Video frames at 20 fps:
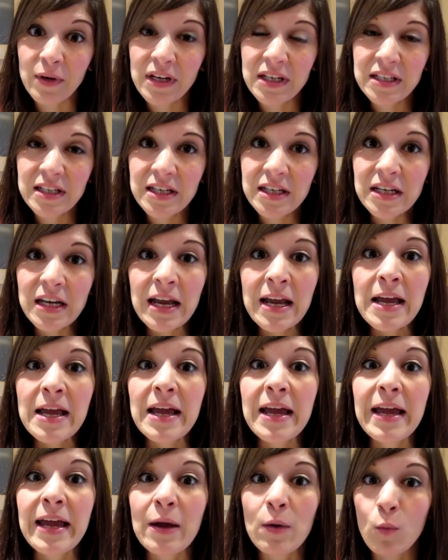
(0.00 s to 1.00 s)
reason
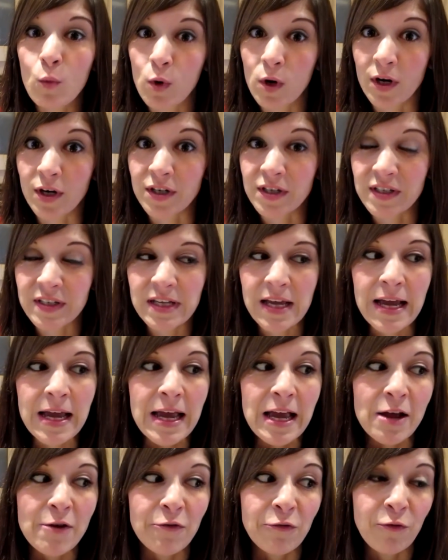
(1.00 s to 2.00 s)
it works.
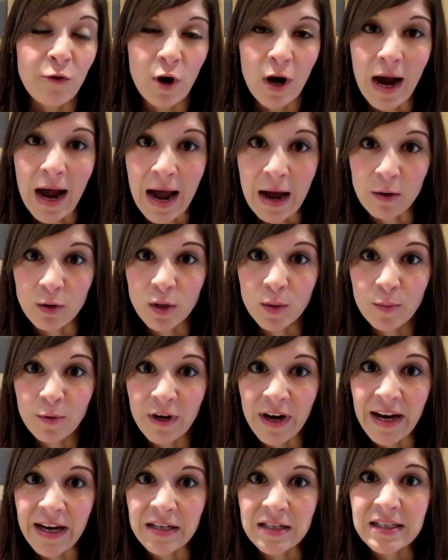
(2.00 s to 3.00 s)
For our
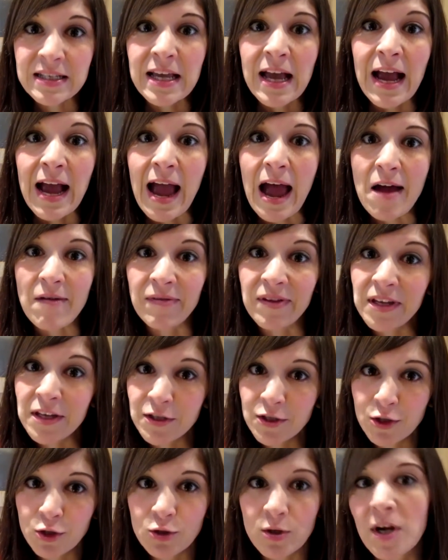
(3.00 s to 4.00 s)
brains, having
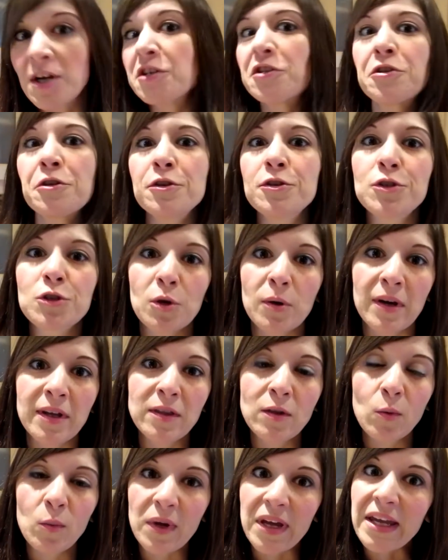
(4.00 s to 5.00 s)
a structure
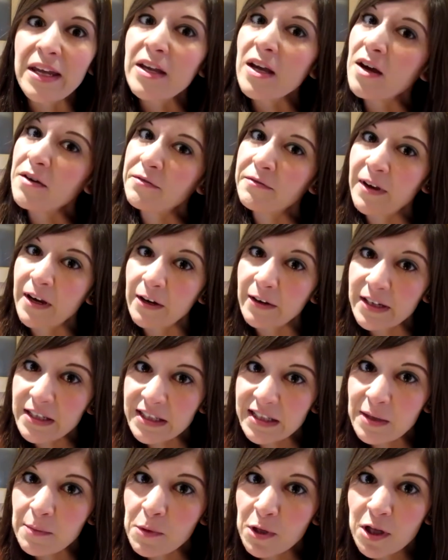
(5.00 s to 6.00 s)
during the week of very
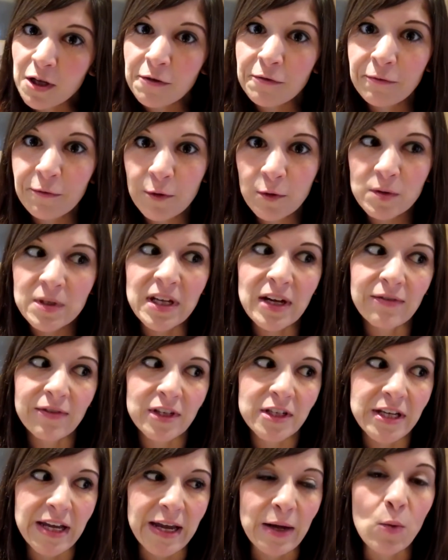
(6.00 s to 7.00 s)
similar foods
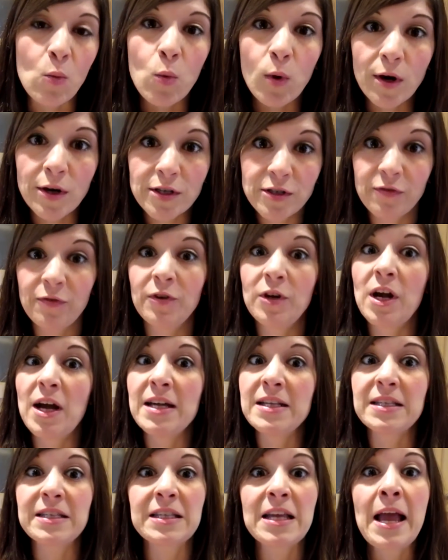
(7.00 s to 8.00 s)
every day works for
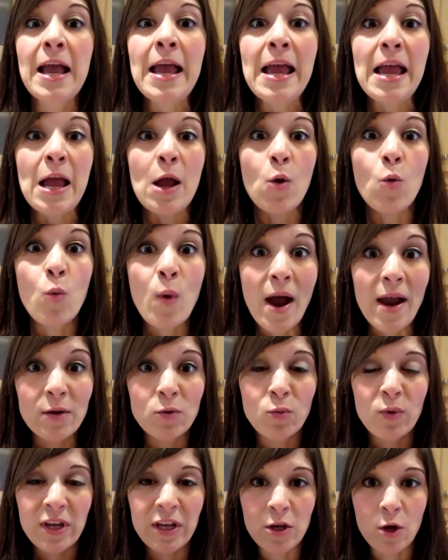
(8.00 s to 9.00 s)
us.
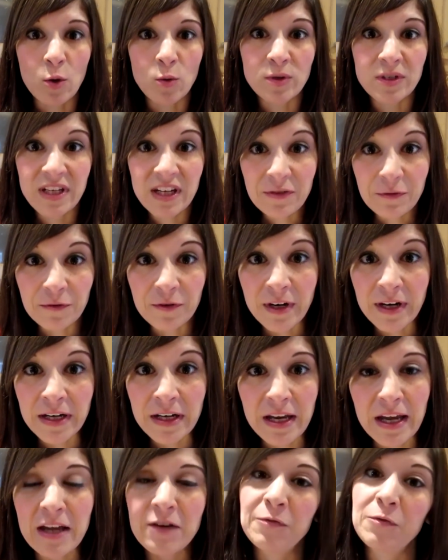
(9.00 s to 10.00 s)
When we go
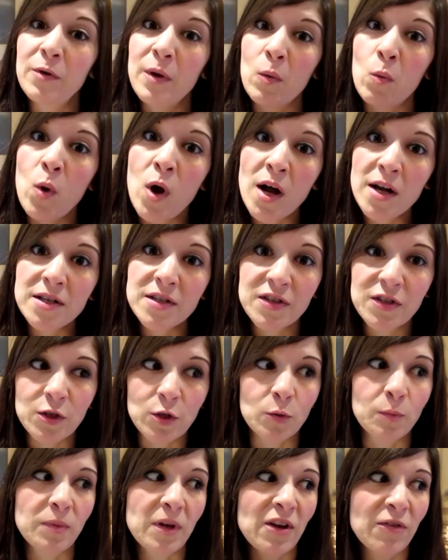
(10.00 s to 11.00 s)
different, if we want
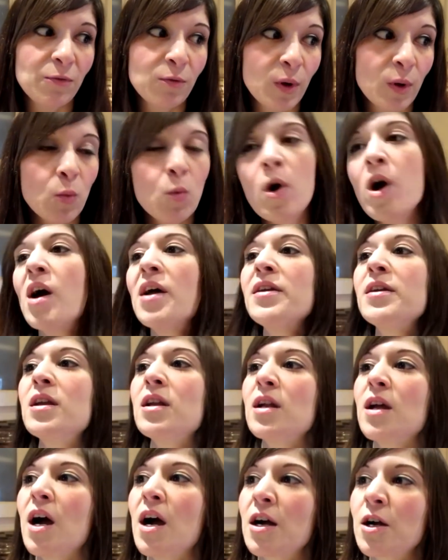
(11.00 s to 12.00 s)
soup, if we want
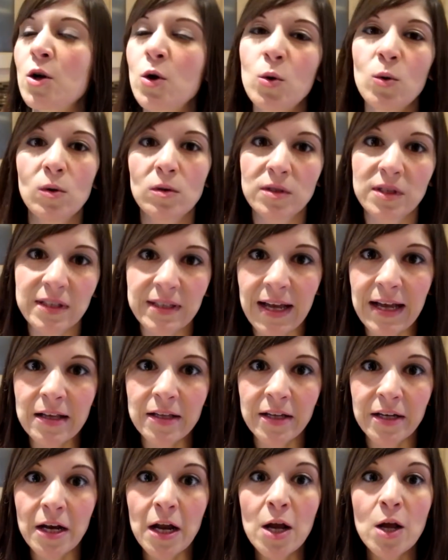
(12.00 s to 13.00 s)
a cool
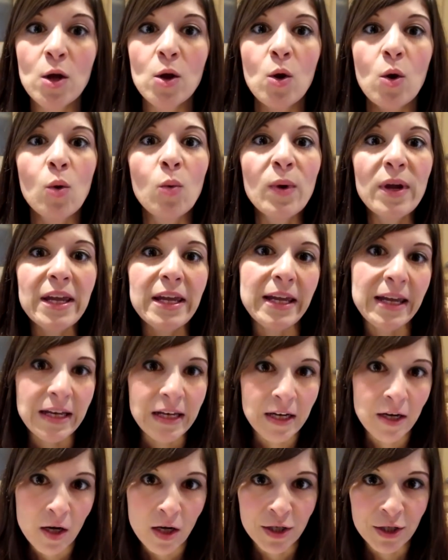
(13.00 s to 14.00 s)
salad, we
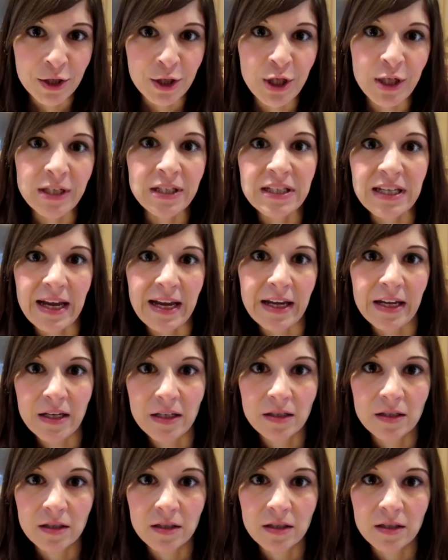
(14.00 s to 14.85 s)
eat it on cheat day.